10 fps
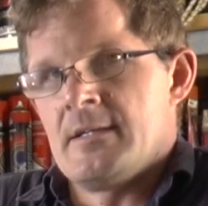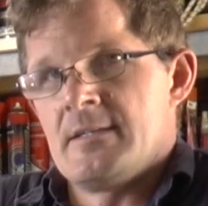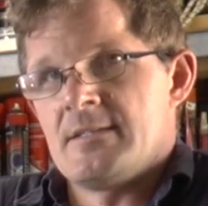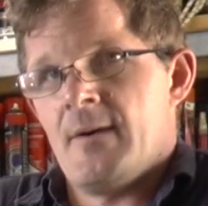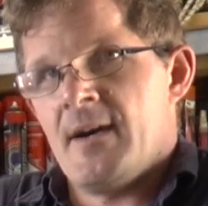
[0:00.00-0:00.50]

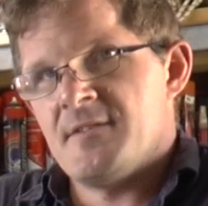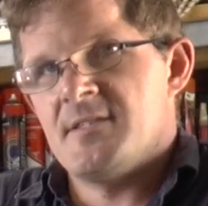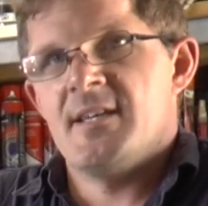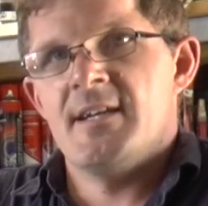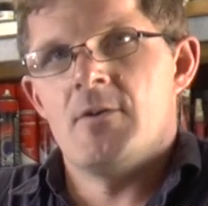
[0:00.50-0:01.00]
So after
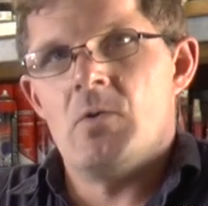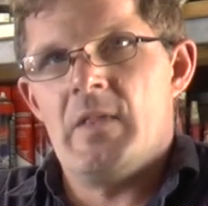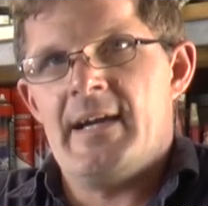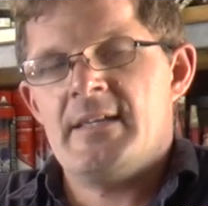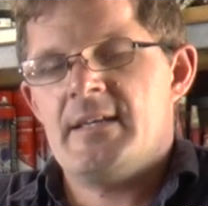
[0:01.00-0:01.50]
seeing all
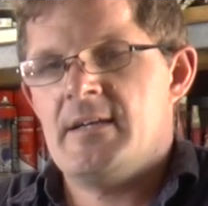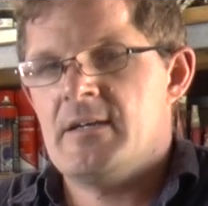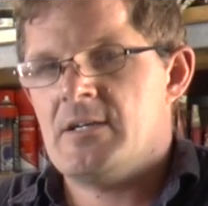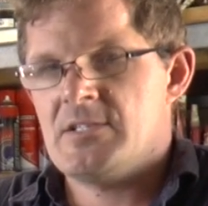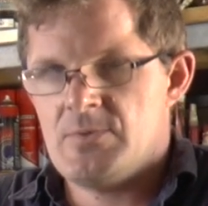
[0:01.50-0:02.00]
that,
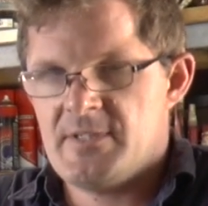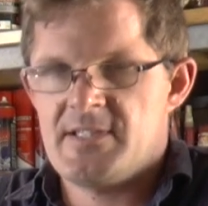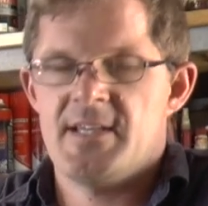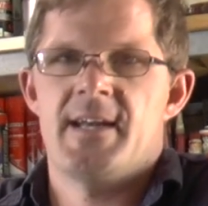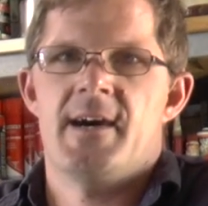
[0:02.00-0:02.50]
I switched
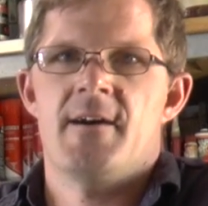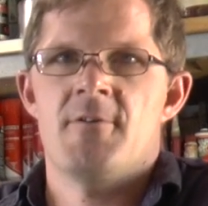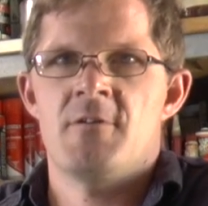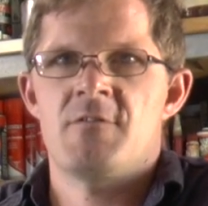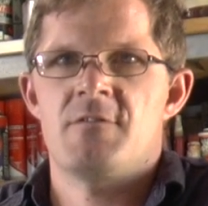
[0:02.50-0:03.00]
the car
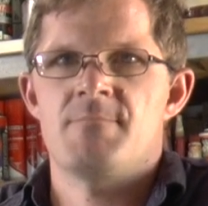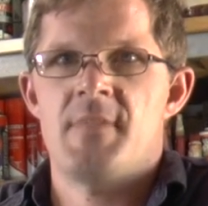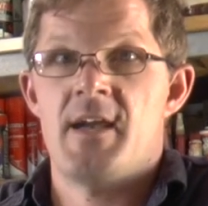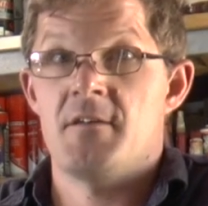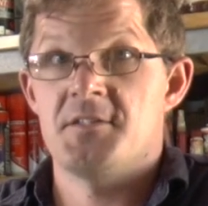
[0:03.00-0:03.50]
off
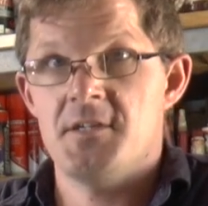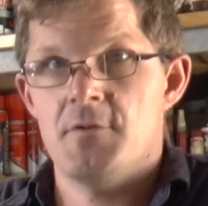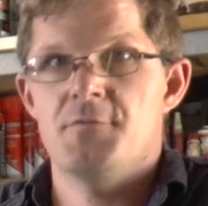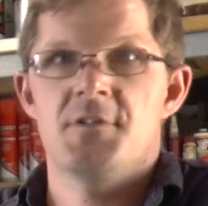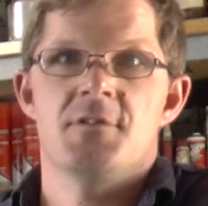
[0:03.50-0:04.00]
and I
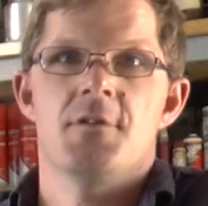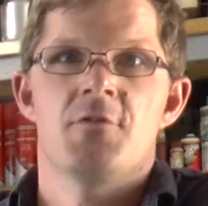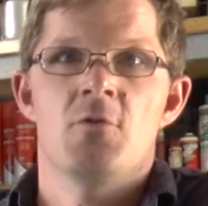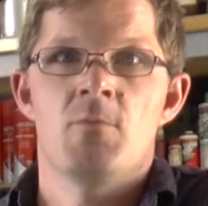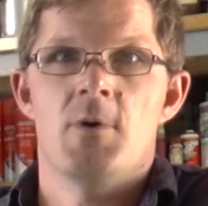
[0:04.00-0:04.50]
delved into the
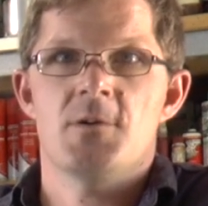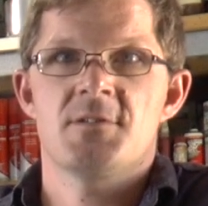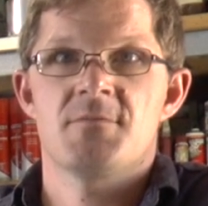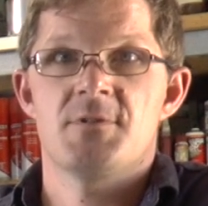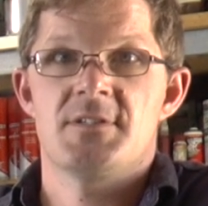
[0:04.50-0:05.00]

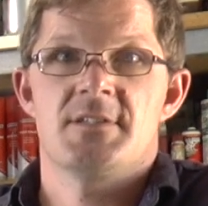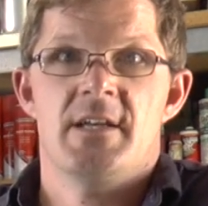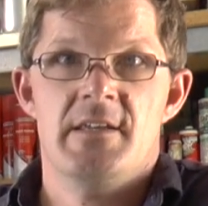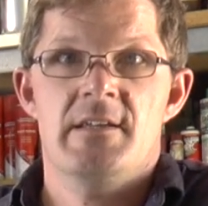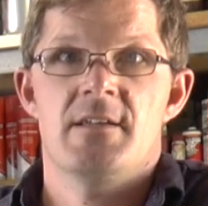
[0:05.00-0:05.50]
toolbox, which is
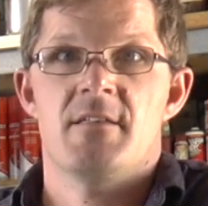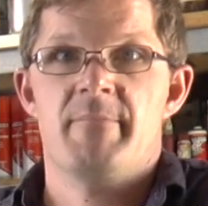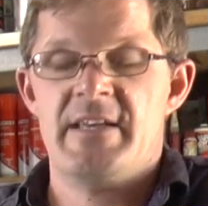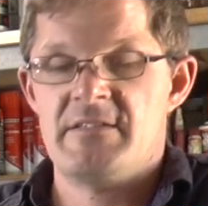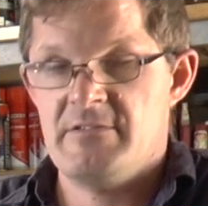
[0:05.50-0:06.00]
underneath the
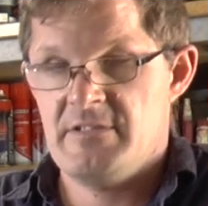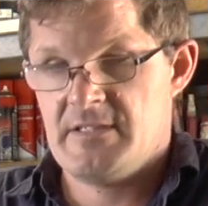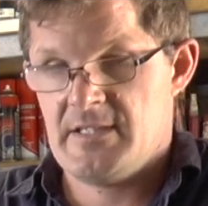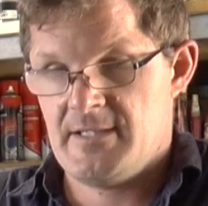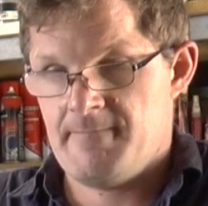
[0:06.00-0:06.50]
passenger
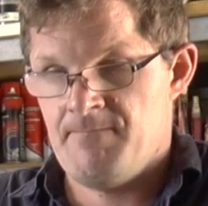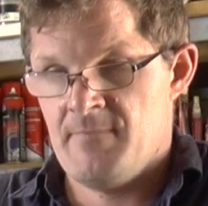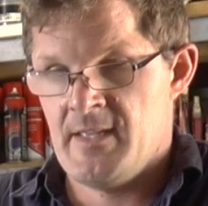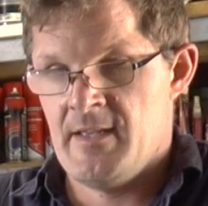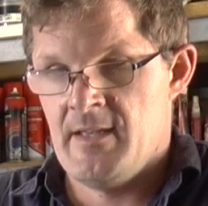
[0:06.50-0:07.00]
seat.
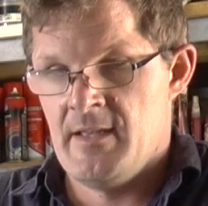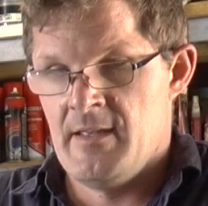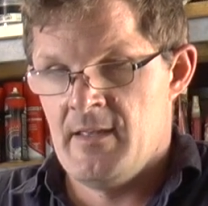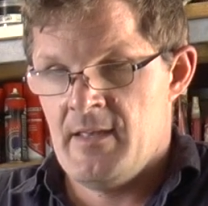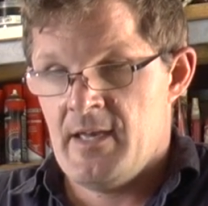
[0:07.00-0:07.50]

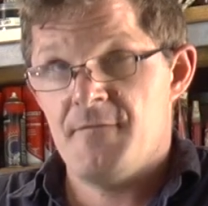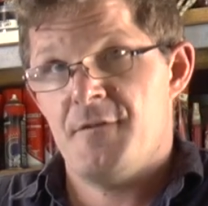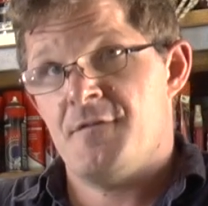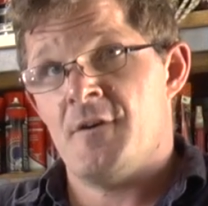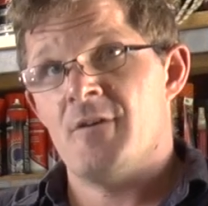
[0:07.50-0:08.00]
And for
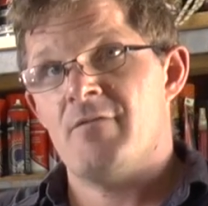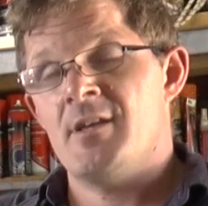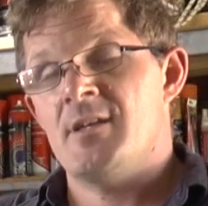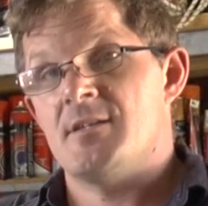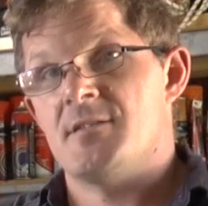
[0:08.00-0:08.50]
5
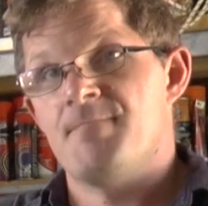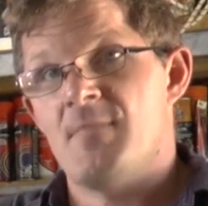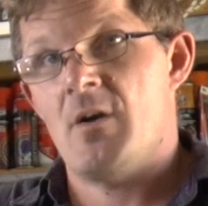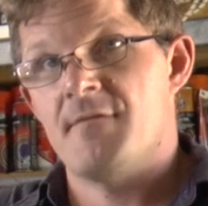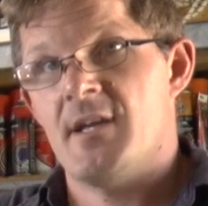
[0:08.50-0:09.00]
years,
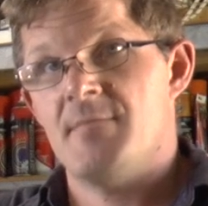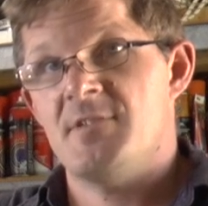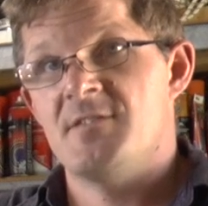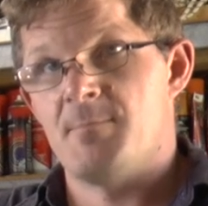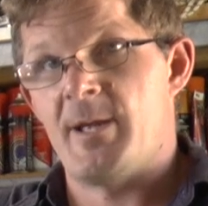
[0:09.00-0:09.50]
I've kept
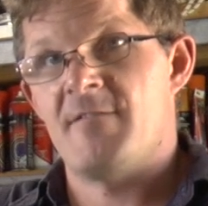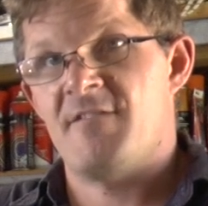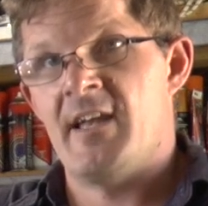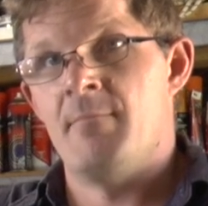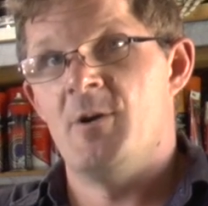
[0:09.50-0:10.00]
a spare
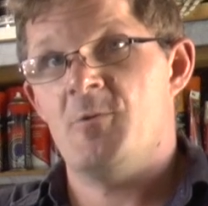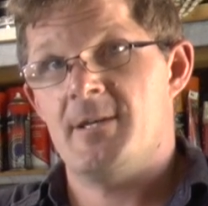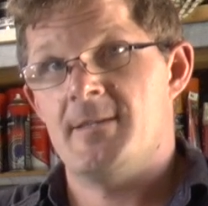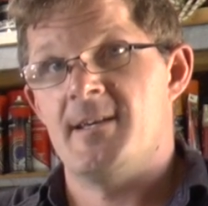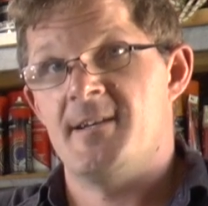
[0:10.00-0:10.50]
fan belt
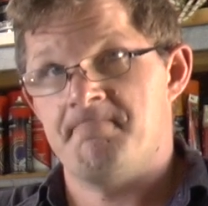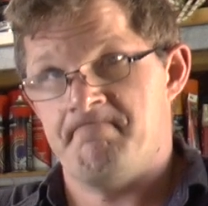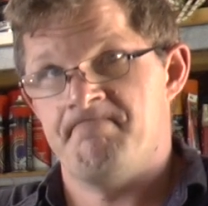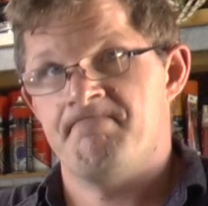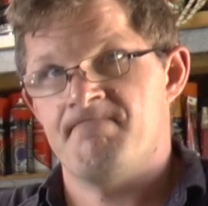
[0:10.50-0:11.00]
in there.
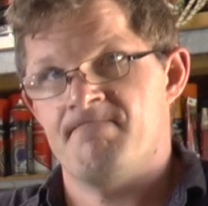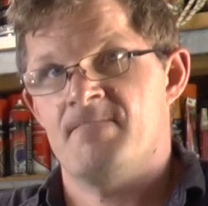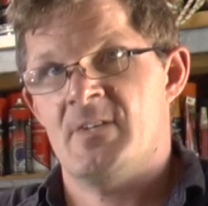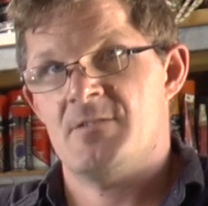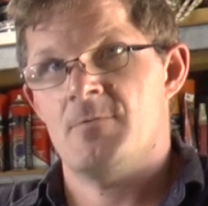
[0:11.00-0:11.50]

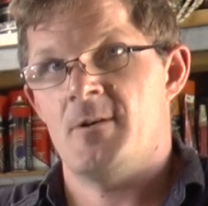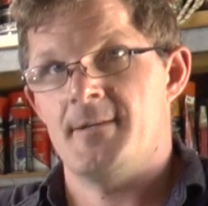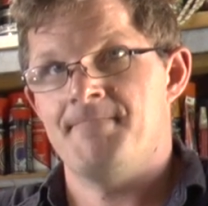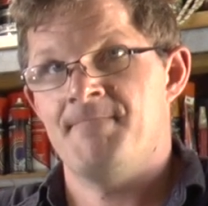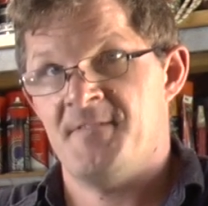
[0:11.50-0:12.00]
That's right,
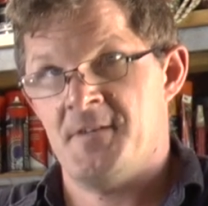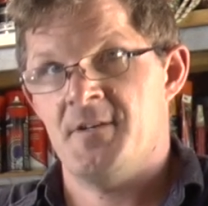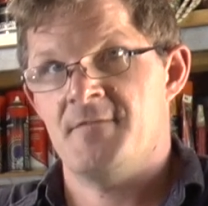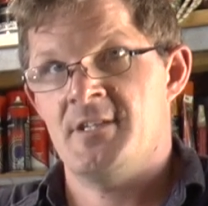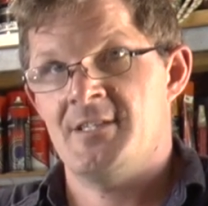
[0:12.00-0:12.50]

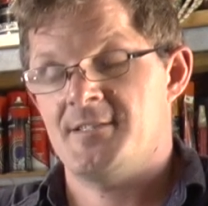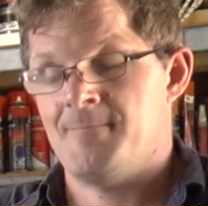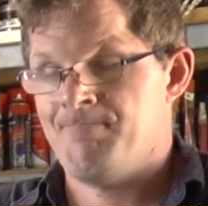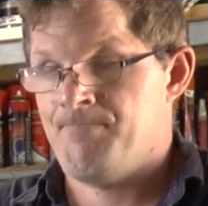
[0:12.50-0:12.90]
5 years.